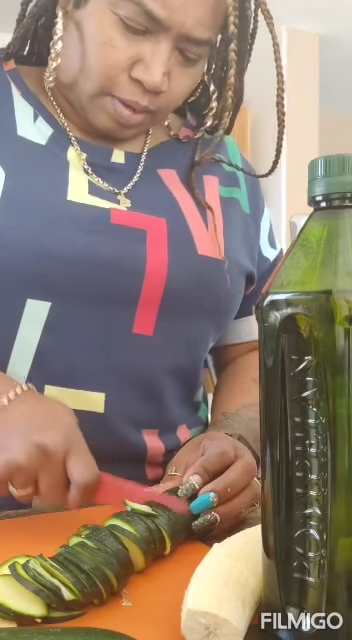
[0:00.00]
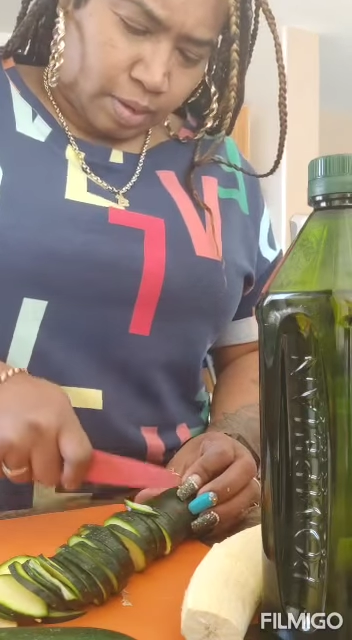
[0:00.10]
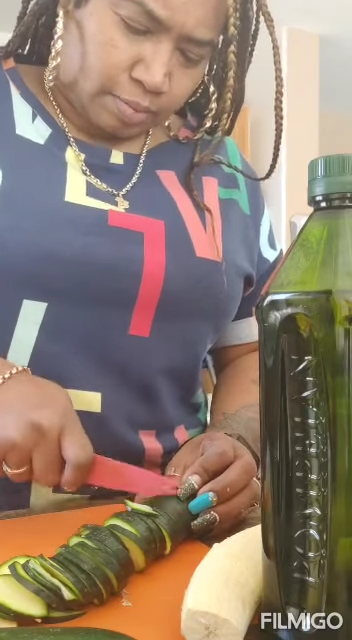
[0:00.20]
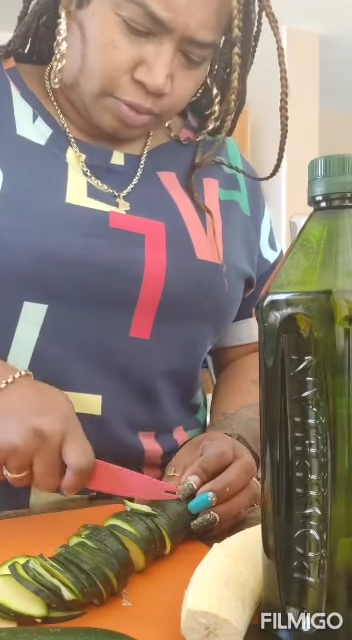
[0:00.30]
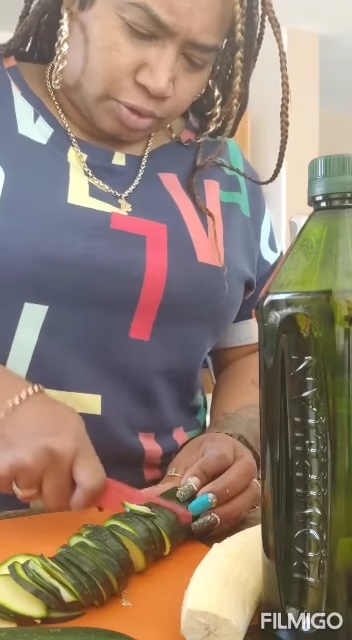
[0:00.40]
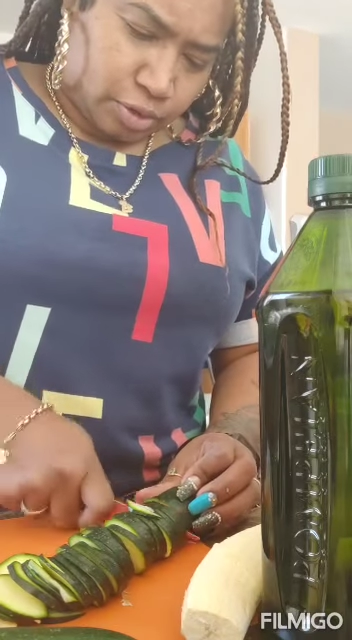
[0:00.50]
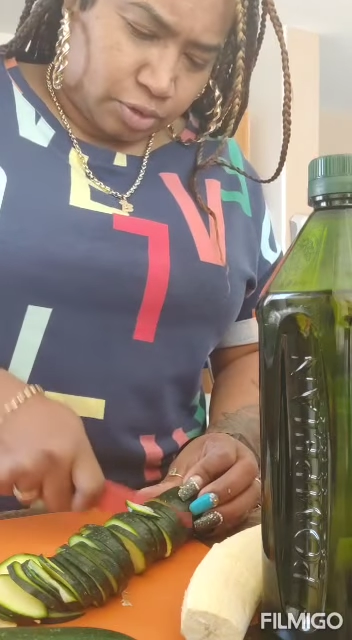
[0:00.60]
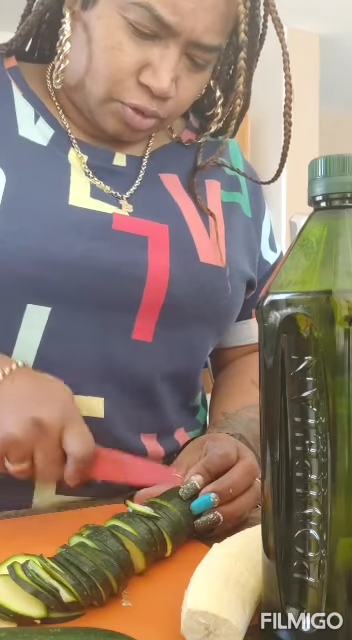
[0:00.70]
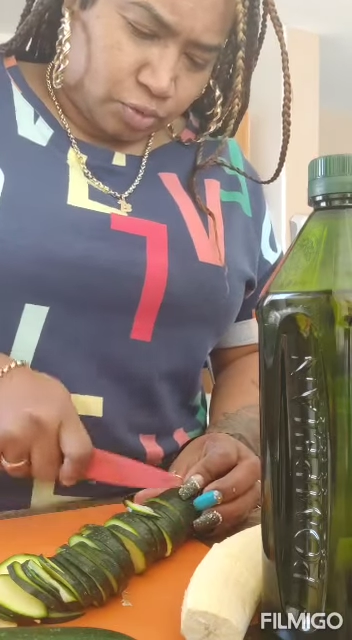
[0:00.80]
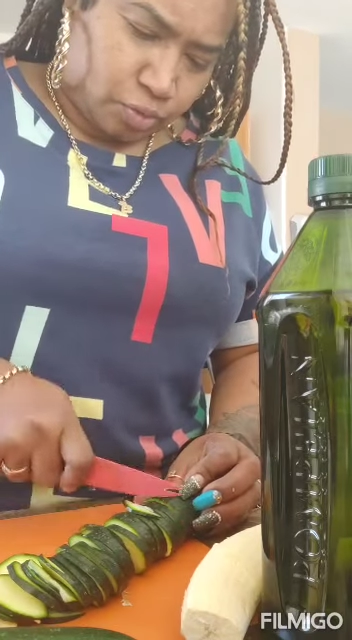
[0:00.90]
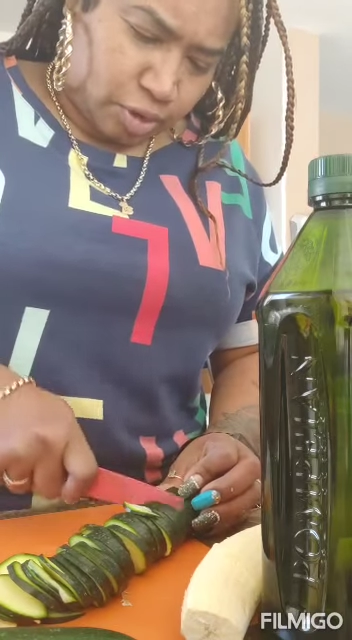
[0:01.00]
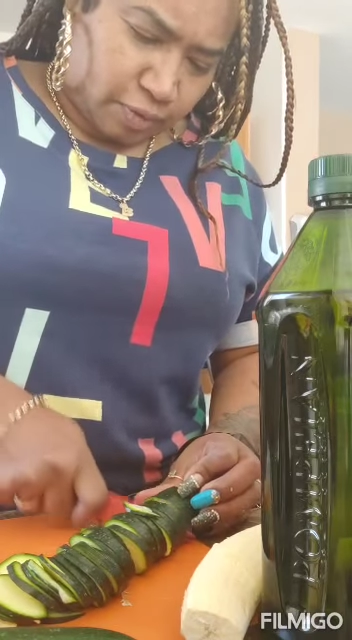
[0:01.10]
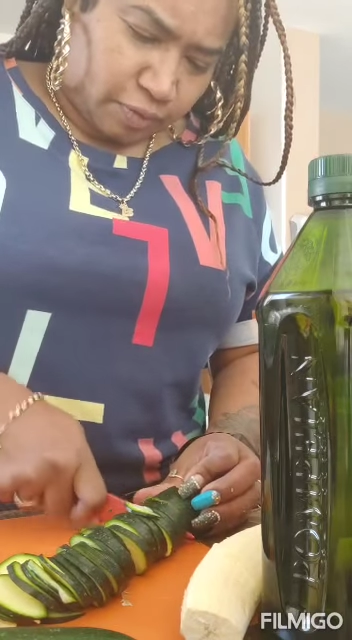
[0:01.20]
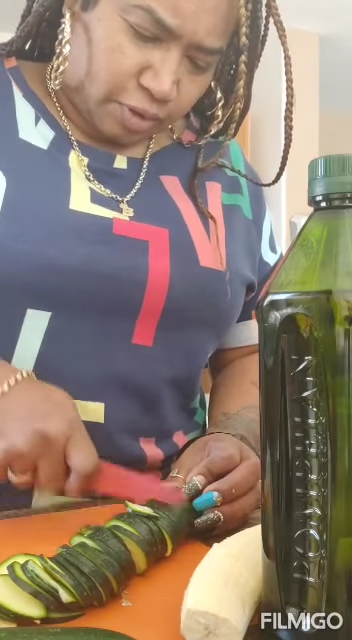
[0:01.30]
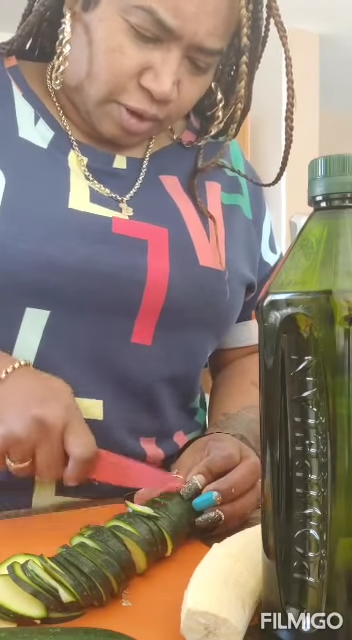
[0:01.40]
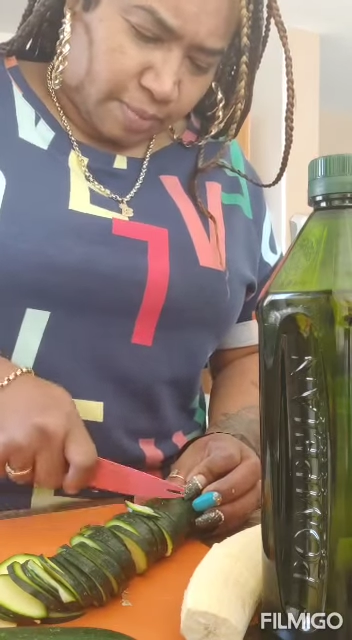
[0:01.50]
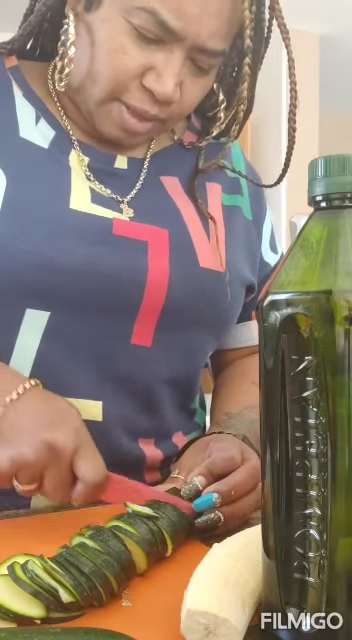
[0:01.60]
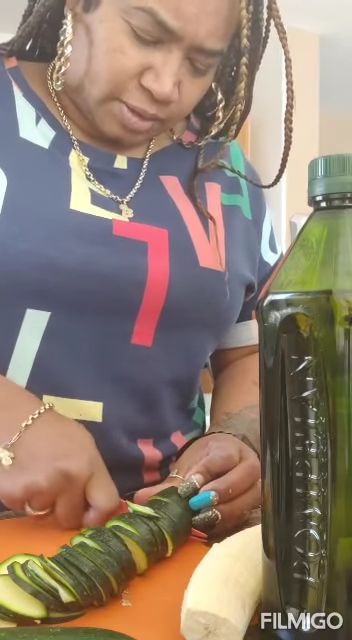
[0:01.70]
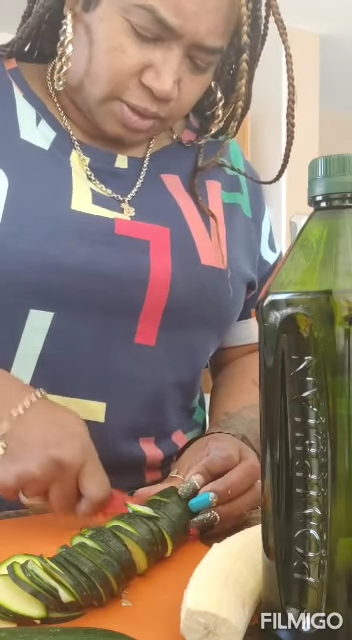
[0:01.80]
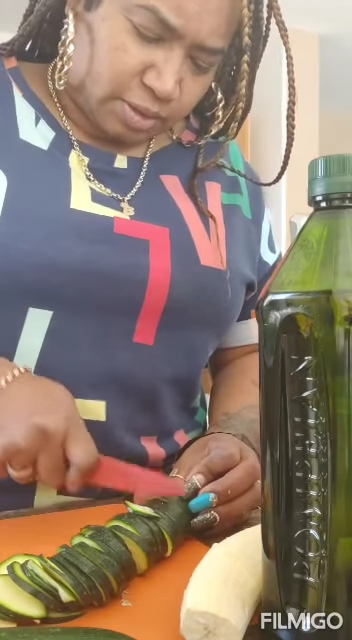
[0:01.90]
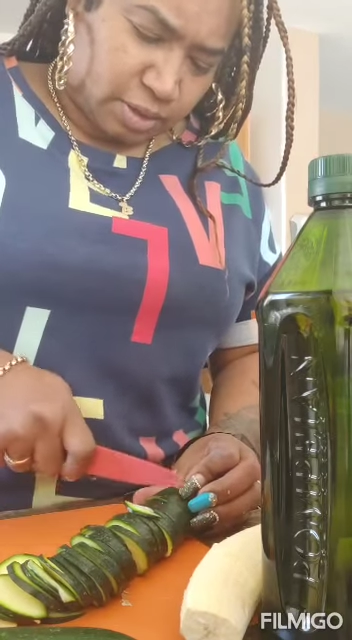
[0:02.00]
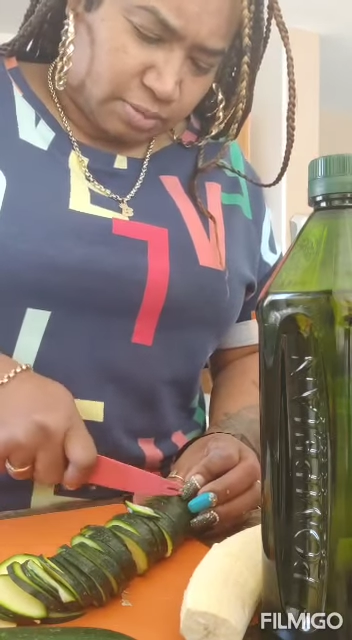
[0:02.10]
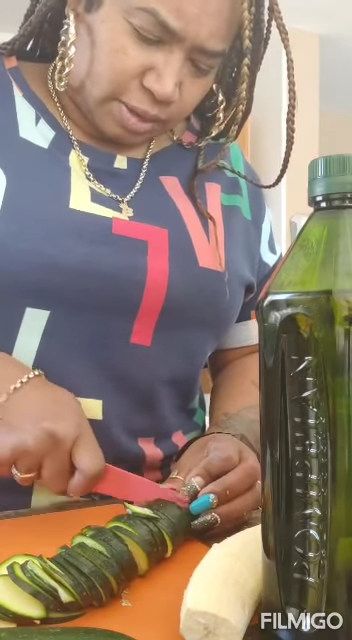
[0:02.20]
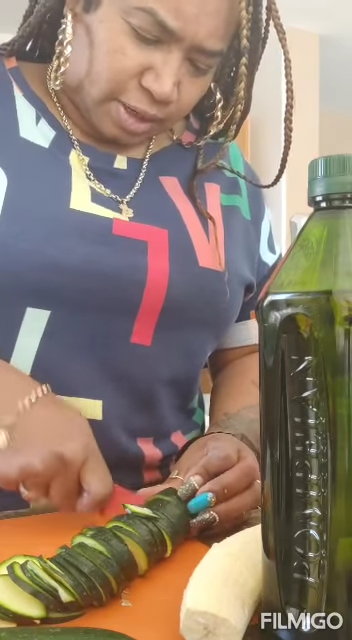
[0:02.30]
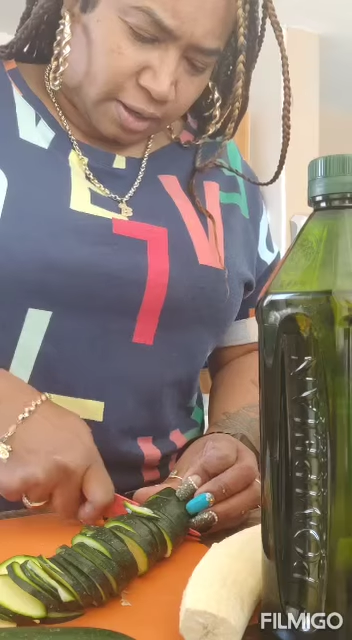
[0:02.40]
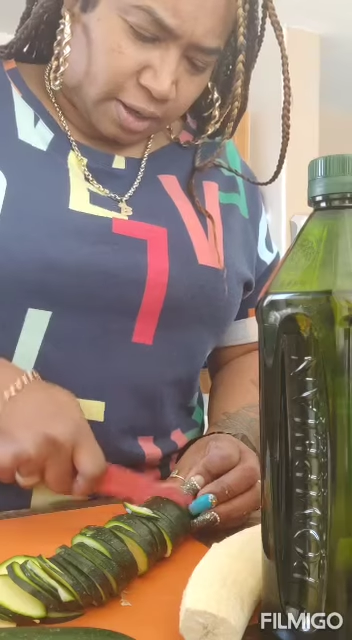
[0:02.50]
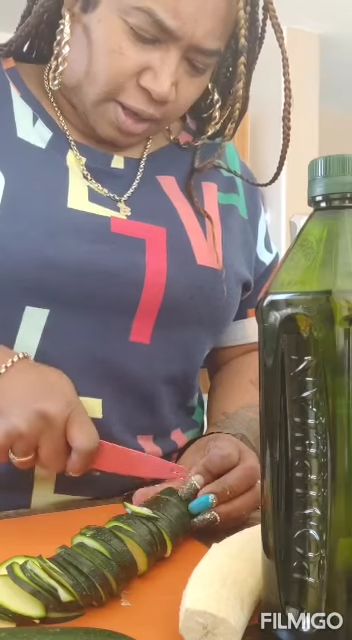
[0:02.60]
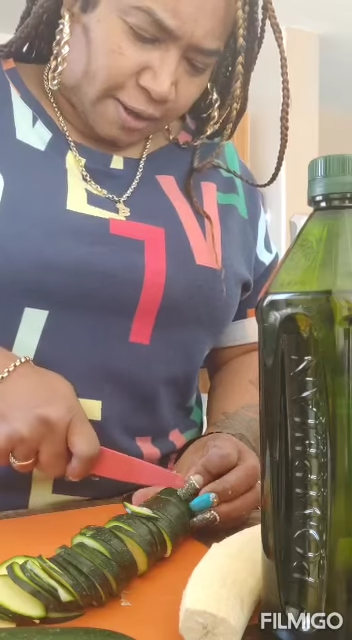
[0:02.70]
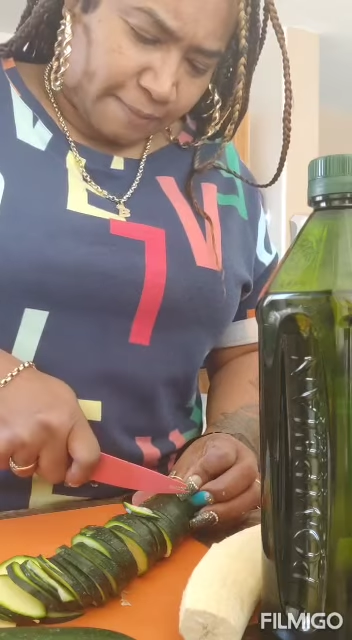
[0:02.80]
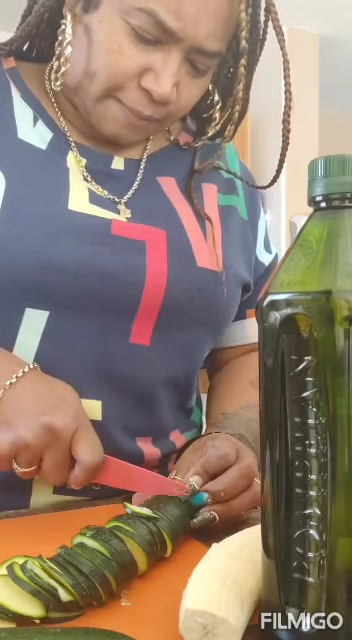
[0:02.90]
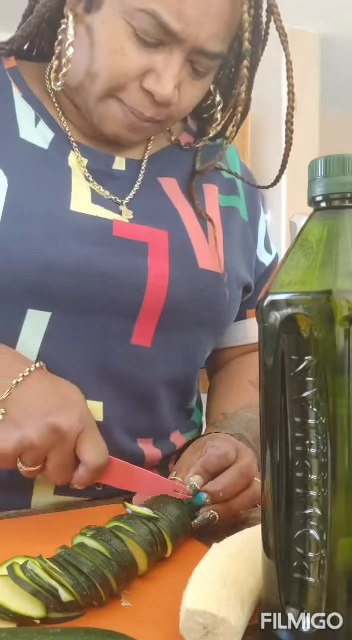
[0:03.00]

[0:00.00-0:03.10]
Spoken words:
I'm just going to do one for now because this seems like a lot.